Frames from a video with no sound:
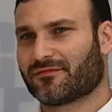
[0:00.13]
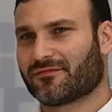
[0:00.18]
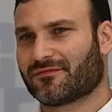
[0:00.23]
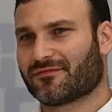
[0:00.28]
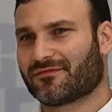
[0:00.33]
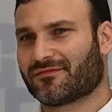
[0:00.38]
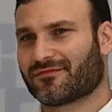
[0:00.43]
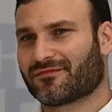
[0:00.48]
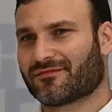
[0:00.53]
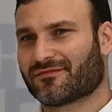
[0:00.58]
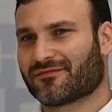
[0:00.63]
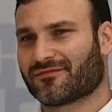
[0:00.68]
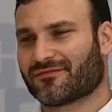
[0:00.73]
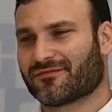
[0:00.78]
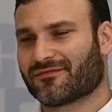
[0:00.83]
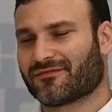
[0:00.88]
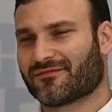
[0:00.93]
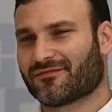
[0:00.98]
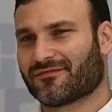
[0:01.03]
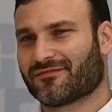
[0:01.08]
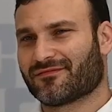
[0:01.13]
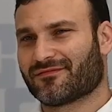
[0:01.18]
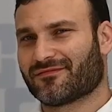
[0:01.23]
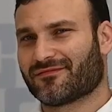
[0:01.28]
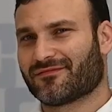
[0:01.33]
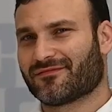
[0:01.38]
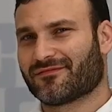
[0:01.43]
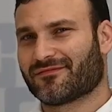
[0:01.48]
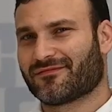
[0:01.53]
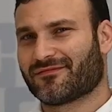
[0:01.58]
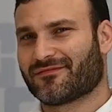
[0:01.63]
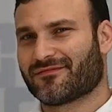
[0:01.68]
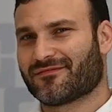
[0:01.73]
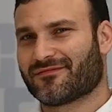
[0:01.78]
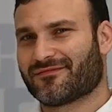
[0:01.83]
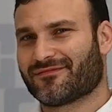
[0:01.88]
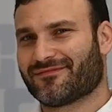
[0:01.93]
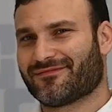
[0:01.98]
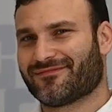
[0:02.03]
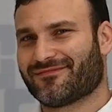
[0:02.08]

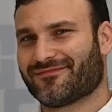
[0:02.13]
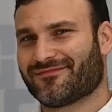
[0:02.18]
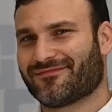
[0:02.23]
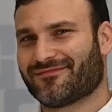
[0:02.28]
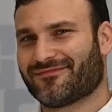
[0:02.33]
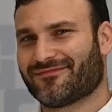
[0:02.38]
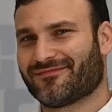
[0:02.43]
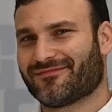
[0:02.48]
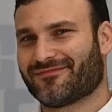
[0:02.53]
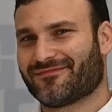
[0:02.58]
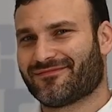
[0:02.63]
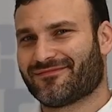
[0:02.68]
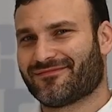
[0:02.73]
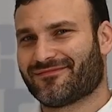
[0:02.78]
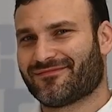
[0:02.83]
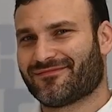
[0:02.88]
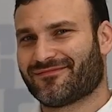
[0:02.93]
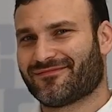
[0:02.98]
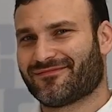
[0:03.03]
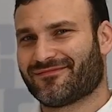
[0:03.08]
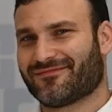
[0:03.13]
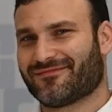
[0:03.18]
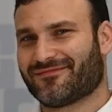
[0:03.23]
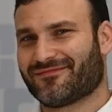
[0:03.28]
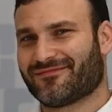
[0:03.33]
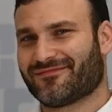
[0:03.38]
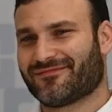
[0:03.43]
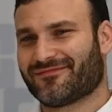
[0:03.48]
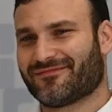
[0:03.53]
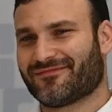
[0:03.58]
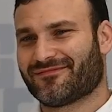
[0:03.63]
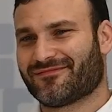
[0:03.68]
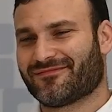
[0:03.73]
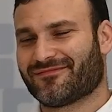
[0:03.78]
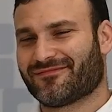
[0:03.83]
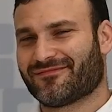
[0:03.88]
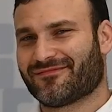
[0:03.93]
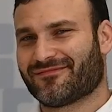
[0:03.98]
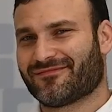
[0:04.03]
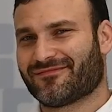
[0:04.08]

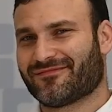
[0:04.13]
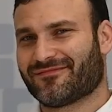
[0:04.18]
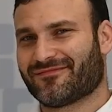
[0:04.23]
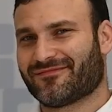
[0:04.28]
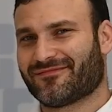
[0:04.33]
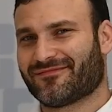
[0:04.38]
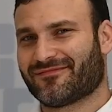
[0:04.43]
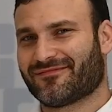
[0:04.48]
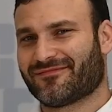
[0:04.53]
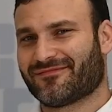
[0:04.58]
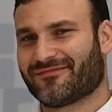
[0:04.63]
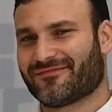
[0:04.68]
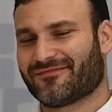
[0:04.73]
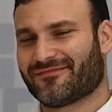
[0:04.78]
No words are spoken by the person on screen.